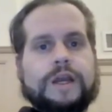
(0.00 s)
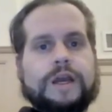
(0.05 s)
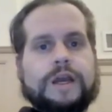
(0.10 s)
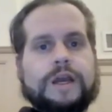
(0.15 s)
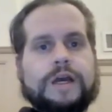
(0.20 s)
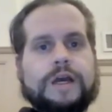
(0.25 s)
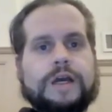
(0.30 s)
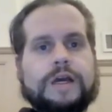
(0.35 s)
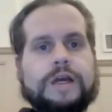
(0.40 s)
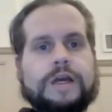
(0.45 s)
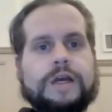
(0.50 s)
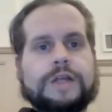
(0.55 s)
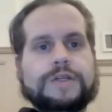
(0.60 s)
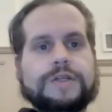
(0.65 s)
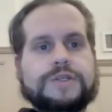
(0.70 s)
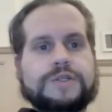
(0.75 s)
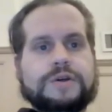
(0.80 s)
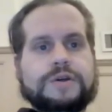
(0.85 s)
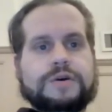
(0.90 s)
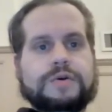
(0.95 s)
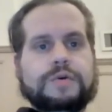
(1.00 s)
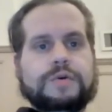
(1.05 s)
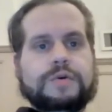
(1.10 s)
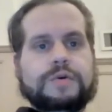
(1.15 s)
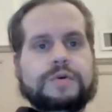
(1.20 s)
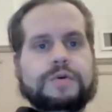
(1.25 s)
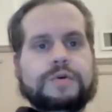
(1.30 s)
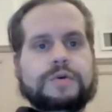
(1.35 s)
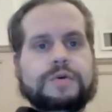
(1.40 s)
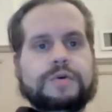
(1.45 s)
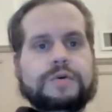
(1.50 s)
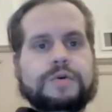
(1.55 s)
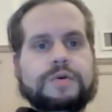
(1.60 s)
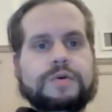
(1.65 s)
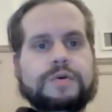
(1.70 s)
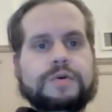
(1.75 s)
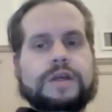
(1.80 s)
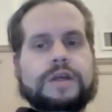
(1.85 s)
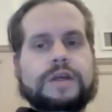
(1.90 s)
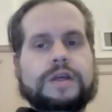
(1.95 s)
And so
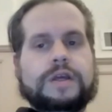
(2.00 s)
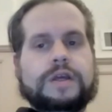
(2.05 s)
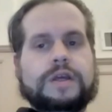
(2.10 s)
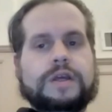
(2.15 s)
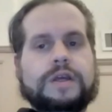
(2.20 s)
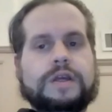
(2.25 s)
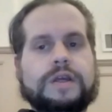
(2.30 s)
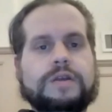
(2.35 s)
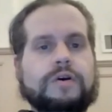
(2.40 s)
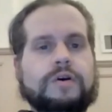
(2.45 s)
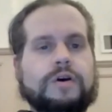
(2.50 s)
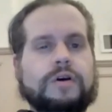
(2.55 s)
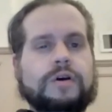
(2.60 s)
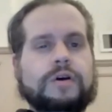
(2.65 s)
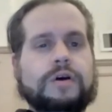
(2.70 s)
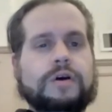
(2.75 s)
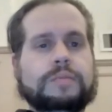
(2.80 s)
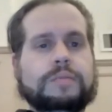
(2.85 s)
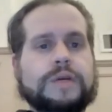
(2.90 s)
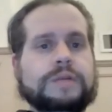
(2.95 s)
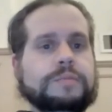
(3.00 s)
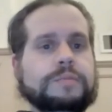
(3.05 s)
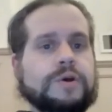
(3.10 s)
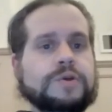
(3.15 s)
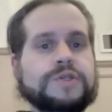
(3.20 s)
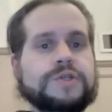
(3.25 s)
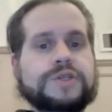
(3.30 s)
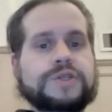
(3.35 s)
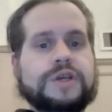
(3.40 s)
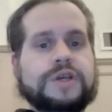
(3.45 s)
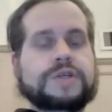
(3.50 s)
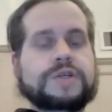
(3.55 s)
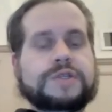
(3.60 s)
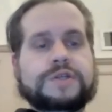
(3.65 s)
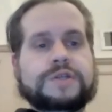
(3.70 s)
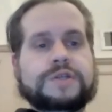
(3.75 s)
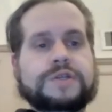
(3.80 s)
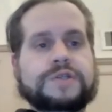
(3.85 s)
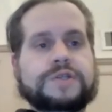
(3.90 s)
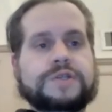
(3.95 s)
in most
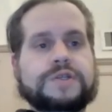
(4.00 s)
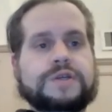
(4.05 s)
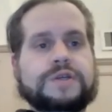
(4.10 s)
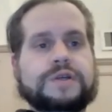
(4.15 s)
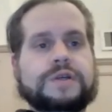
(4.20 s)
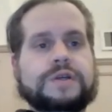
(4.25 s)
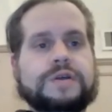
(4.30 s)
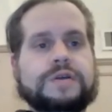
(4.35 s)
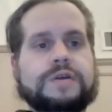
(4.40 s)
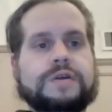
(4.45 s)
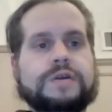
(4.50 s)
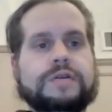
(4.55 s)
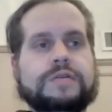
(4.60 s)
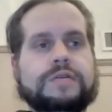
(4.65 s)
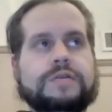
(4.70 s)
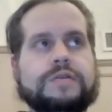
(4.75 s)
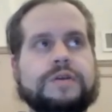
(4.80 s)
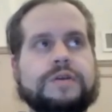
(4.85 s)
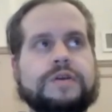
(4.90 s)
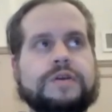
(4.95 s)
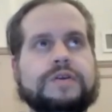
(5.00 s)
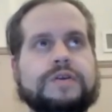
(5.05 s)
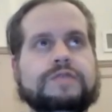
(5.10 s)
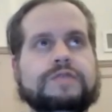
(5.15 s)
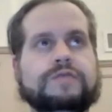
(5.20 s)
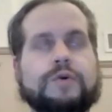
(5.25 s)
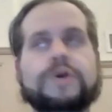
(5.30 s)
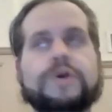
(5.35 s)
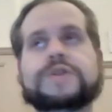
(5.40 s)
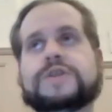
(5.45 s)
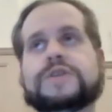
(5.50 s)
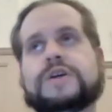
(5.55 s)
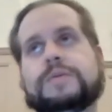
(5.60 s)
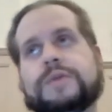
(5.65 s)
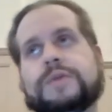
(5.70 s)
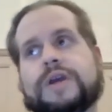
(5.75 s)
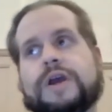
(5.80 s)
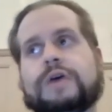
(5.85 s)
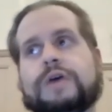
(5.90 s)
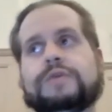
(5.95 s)
cases, the voice
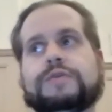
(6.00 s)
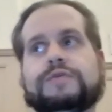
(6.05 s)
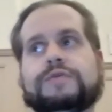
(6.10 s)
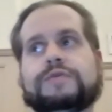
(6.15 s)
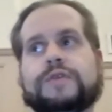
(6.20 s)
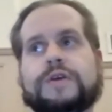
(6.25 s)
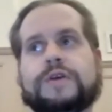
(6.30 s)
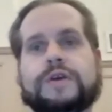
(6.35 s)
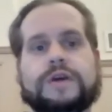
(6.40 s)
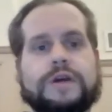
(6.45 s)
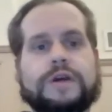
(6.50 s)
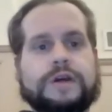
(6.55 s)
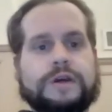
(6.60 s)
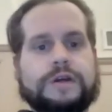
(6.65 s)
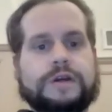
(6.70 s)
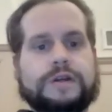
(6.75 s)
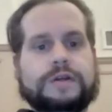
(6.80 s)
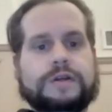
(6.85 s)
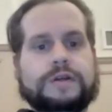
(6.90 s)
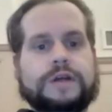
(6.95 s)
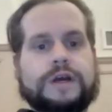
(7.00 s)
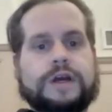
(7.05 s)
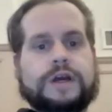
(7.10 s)
coming out of the